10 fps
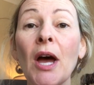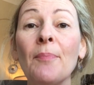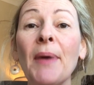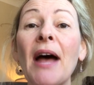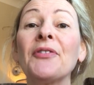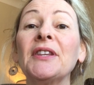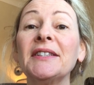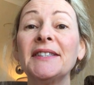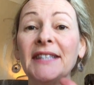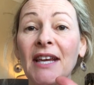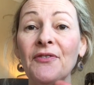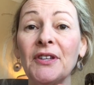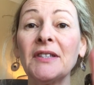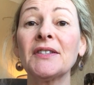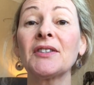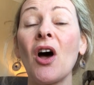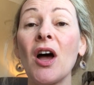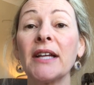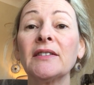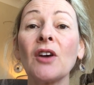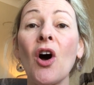about the seven signs